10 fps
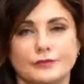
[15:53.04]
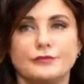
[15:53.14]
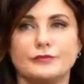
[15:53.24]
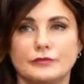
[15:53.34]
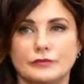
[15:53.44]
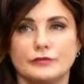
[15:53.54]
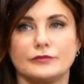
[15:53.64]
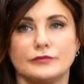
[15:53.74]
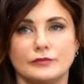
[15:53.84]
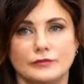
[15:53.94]

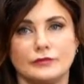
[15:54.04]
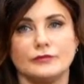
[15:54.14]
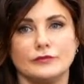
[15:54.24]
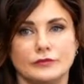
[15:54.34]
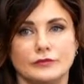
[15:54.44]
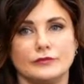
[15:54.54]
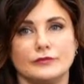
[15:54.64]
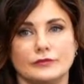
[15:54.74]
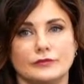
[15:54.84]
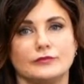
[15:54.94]

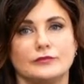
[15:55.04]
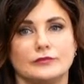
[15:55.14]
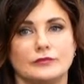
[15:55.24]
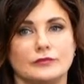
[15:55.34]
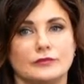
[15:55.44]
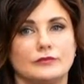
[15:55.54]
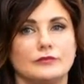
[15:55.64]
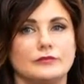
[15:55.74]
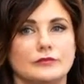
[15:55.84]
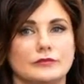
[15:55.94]

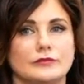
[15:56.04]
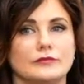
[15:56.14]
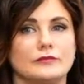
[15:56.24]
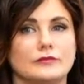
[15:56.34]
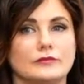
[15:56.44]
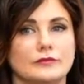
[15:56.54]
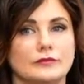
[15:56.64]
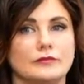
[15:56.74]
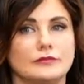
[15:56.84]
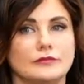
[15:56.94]

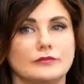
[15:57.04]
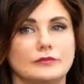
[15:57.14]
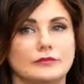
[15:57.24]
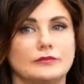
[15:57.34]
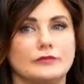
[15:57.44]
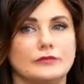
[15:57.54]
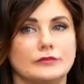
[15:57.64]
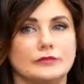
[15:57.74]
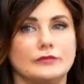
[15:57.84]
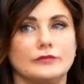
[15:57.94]

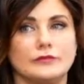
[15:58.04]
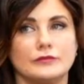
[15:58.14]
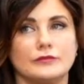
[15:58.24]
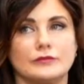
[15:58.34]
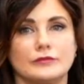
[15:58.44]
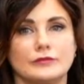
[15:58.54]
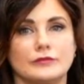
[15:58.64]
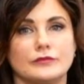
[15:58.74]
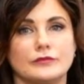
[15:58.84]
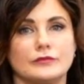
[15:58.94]

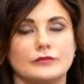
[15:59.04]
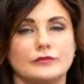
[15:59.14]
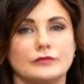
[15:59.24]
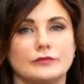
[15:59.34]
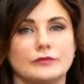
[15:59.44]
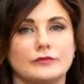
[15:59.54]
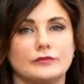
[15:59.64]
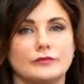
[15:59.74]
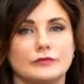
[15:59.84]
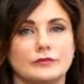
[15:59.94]

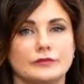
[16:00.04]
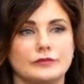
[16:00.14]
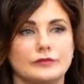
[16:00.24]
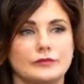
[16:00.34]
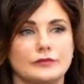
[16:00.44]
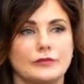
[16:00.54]
(silent)